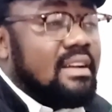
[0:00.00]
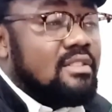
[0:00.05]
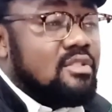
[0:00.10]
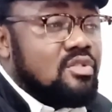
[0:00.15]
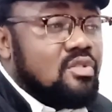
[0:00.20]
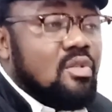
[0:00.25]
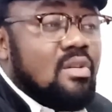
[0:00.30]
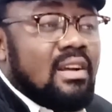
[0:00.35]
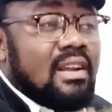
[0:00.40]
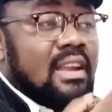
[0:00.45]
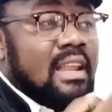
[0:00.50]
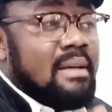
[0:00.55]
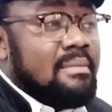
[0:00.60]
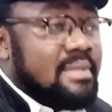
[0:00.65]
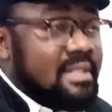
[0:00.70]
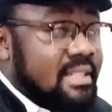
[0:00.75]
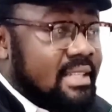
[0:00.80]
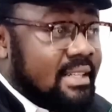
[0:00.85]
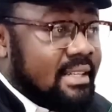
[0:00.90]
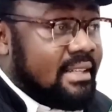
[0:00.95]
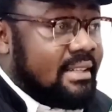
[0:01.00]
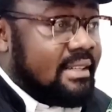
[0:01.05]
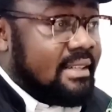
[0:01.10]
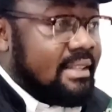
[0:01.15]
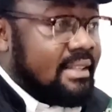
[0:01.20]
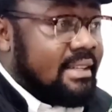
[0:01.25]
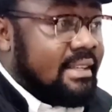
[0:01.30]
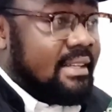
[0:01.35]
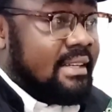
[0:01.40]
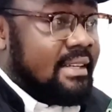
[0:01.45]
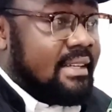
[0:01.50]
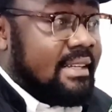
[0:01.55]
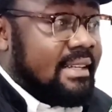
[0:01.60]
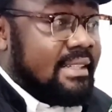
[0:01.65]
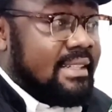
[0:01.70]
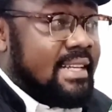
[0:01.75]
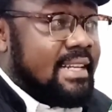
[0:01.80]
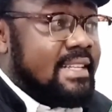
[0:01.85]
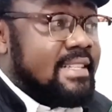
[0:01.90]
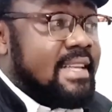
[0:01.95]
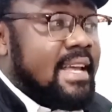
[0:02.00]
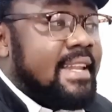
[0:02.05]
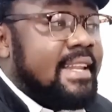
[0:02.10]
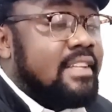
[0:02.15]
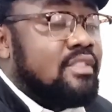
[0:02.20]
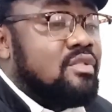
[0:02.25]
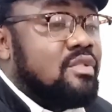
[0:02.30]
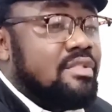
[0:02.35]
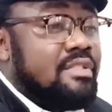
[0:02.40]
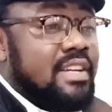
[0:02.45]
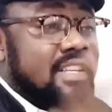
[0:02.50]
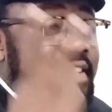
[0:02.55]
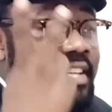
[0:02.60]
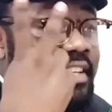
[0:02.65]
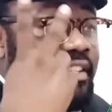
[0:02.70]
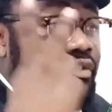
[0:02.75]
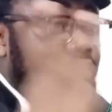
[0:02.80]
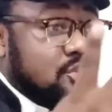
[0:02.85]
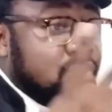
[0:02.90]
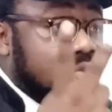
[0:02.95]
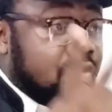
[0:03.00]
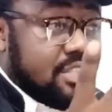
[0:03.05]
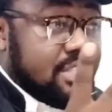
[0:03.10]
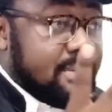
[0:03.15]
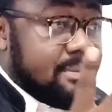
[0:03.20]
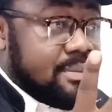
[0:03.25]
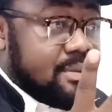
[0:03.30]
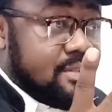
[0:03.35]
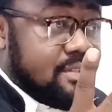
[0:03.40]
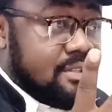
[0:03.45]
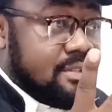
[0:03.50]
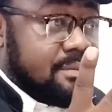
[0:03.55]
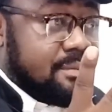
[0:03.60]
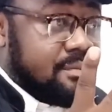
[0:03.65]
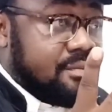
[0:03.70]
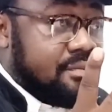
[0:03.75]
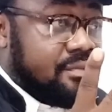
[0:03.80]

so clumsy, they decided to create just two chips.